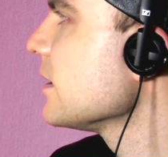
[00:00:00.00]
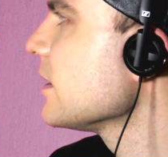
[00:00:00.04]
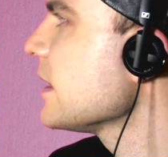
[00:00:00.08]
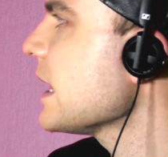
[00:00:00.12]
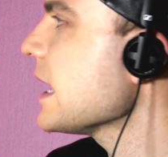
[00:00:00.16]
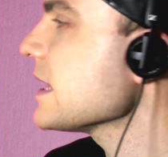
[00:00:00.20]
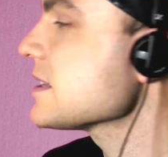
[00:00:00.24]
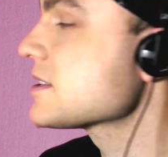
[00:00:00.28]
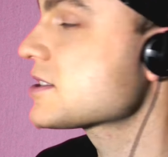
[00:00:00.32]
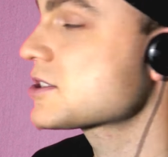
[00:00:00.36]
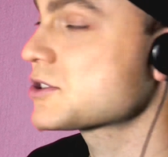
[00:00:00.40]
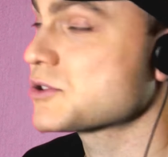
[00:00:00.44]

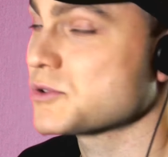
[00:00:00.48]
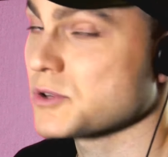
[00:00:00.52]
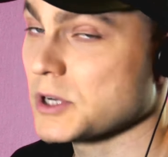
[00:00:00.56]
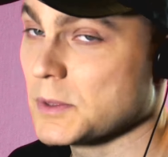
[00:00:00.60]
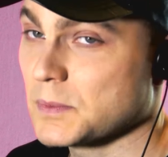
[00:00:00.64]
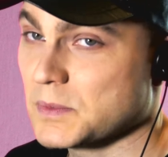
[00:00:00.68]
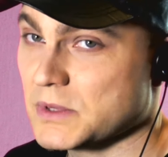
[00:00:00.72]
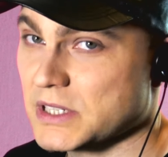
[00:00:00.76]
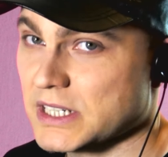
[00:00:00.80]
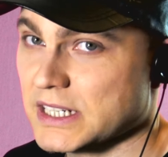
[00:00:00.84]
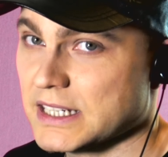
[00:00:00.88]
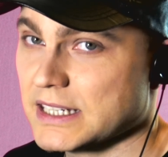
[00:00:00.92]
that's
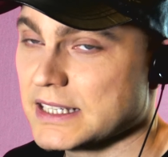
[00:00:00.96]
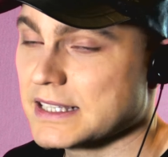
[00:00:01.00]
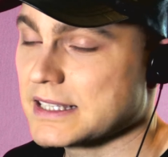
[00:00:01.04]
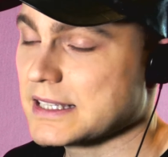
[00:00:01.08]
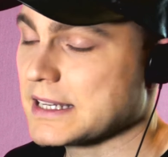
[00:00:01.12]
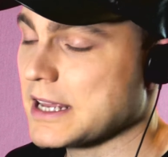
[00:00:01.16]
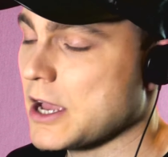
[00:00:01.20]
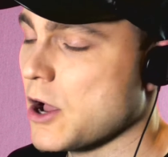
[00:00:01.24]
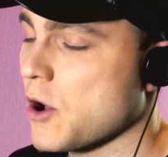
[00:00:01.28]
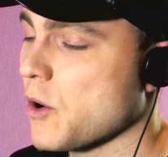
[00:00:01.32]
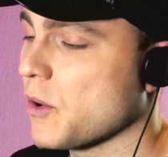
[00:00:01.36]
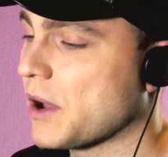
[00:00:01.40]

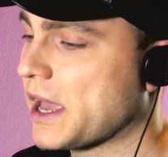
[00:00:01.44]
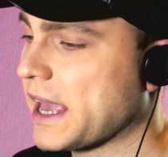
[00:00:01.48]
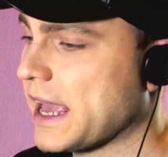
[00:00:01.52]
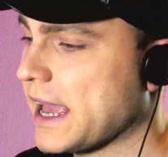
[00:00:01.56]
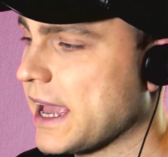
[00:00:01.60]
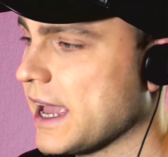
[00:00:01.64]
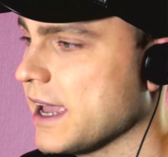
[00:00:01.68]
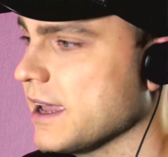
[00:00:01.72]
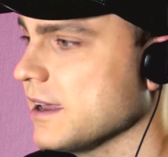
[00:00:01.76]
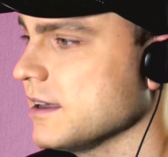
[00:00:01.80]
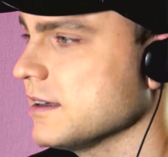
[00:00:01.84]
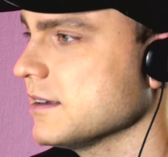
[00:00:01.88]
striptease, yeah,
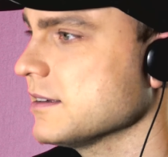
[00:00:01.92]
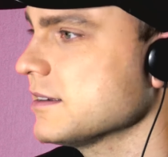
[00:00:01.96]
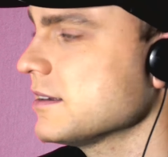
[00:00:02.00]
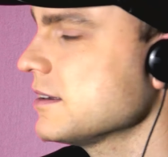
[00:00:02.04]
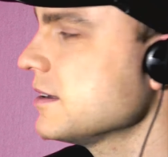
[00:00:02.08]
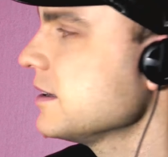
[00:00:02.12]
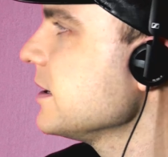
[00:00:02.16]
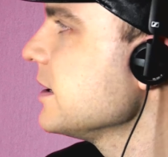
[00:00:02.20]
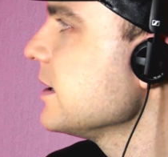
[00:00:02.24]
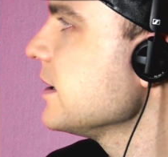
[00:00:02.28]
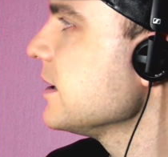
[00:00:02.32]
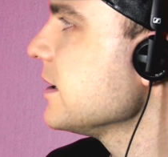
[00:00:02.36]
okay.
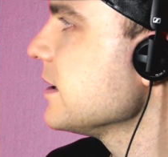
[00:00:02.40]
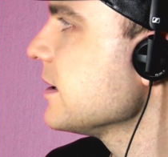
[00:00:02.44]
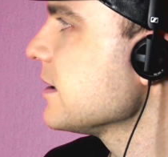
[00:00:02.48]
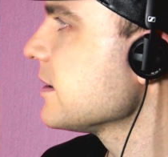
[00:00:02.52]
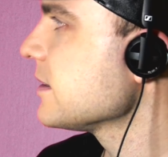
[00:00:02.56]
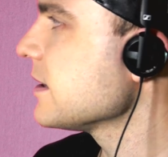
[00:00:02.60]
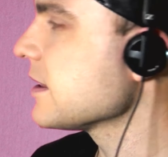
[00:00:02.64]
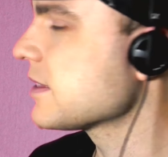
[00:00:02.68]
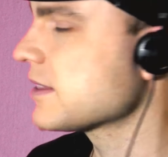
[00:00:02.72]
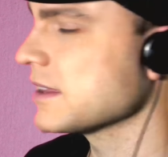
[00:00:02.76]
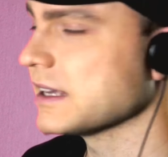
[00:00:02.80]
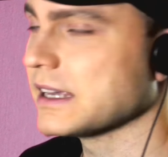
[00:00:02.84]

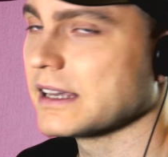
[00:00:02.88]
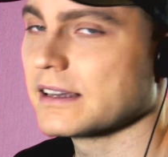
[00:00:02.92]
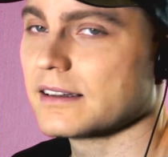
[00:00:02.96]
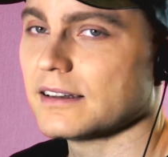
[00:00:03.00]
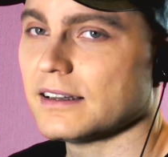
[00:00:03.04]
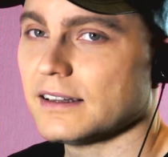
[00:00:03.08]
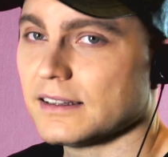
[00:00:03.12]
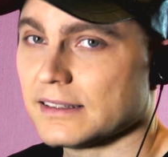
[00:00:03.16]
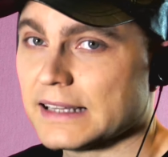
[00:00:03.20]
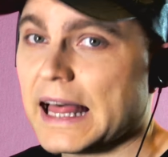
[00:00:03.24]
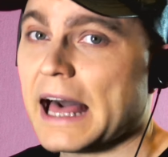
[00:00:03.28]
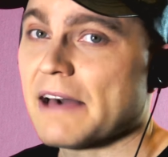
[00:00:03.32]
The thing
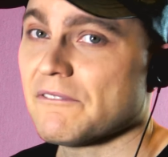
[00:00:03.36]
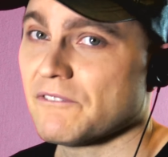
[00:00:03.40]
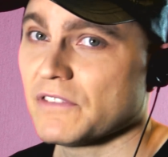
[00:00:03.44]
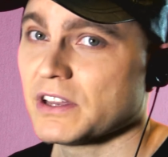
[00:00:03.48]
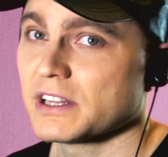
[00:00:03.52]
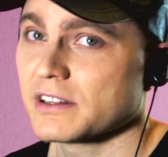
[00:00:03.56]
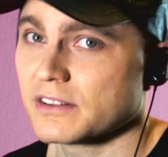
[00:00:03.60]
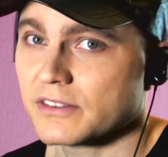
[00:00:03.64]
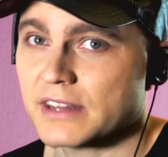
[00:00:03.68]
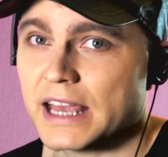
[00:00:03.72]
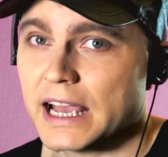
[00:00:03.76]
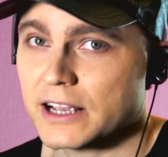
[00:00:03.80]

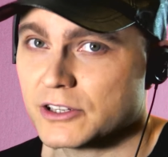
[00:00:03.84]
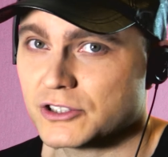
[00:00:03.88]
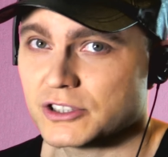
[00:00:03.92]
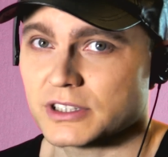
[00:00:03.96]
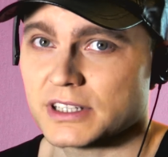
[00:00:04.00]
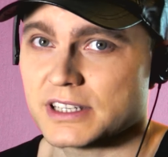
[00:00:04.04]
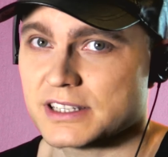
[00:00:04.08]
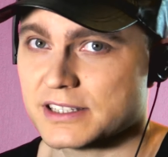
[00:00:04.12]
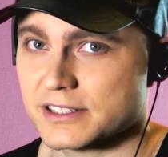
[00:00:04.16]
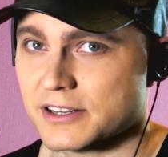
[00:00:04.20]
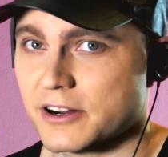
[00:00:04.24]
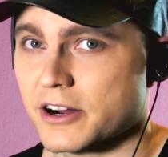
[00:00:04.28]
Latvians
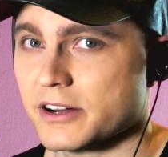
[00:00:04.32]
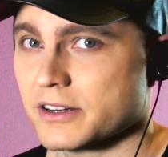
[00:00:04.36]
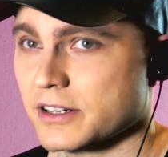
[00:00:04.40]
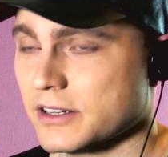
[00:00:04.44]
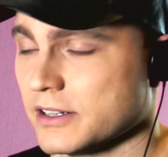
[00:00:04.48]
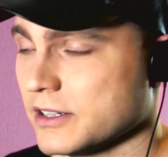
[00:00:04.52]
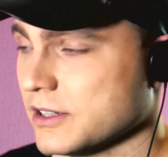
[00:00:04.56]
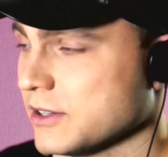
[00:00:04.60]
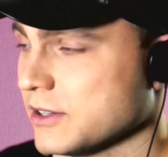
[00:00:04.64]
actually started in